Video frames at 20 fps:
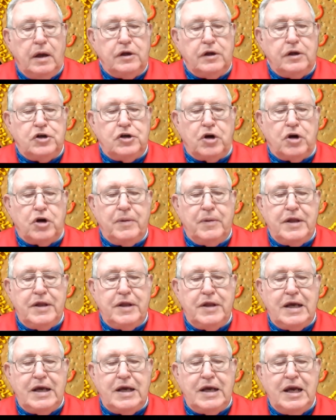determine
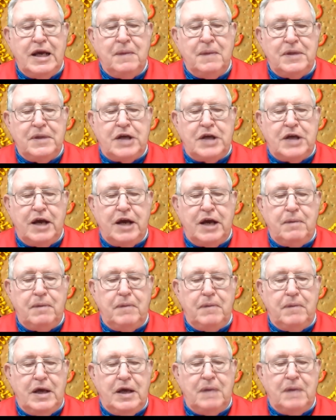the end
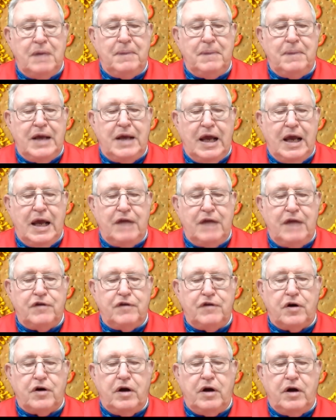
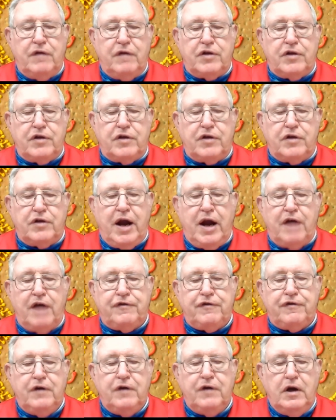behavior of the
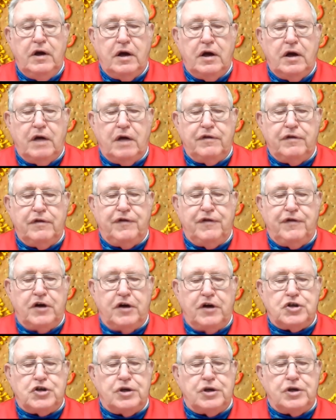graph of the
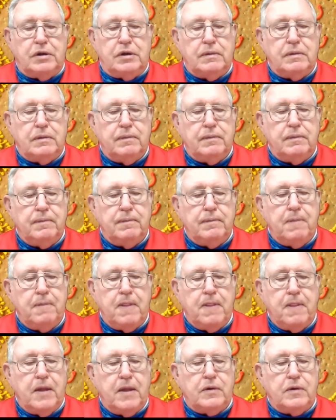function.
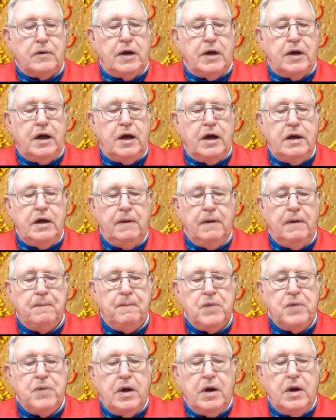Okay.
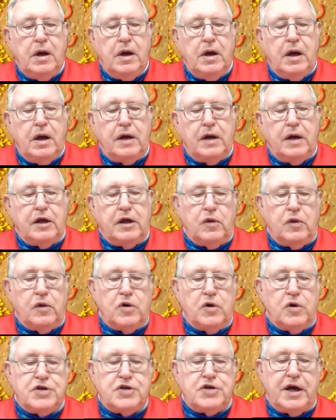In other
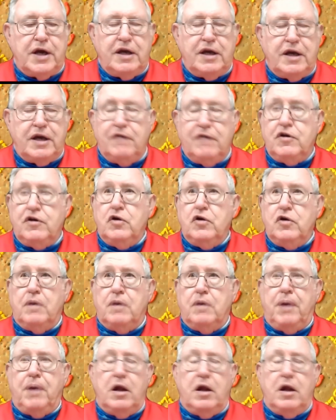words, I give you a
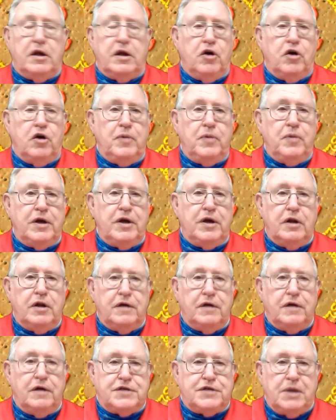polynomial
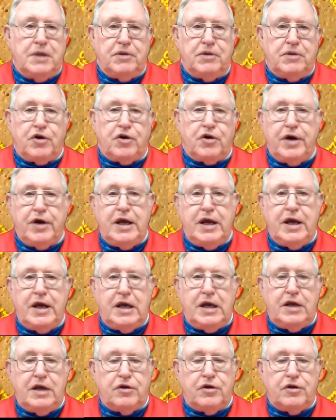of some degree,
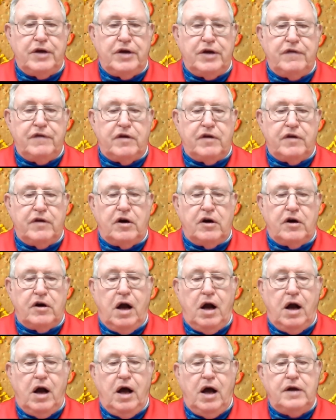either even or
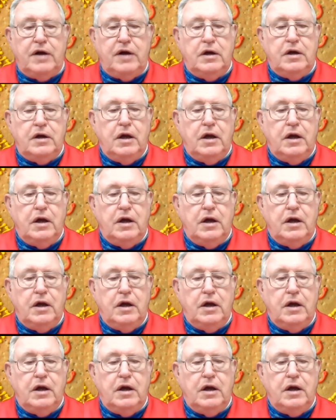odd,